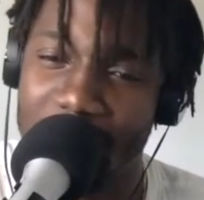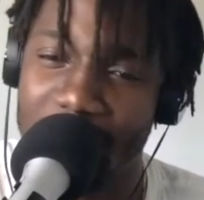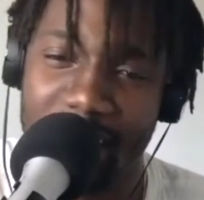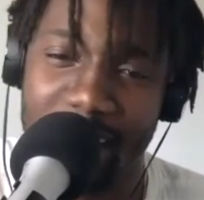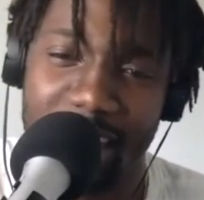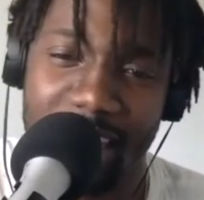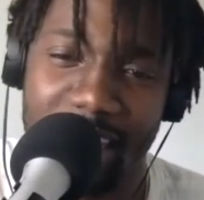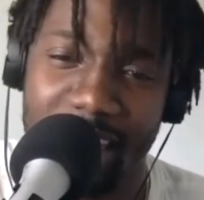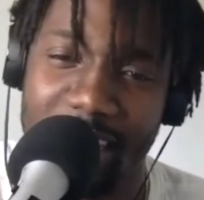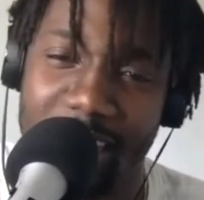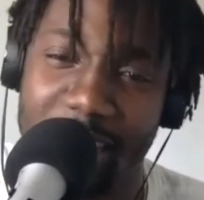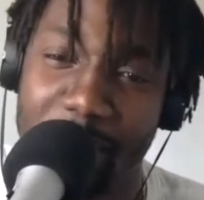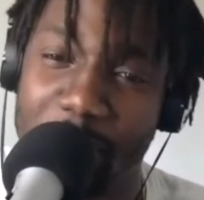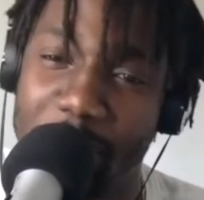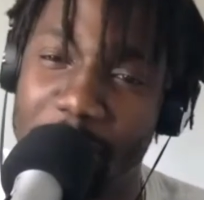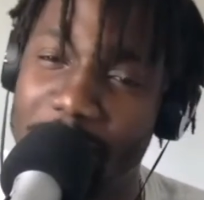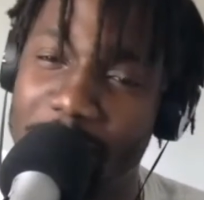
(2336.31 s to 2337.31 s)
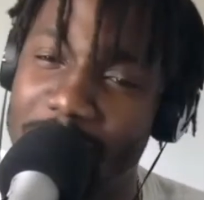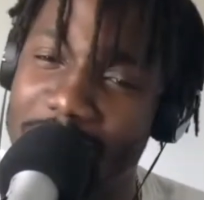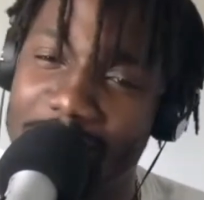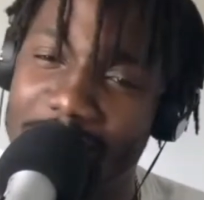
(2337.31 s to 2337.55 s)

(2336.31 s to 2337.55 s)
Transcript: It's a big it's win, right?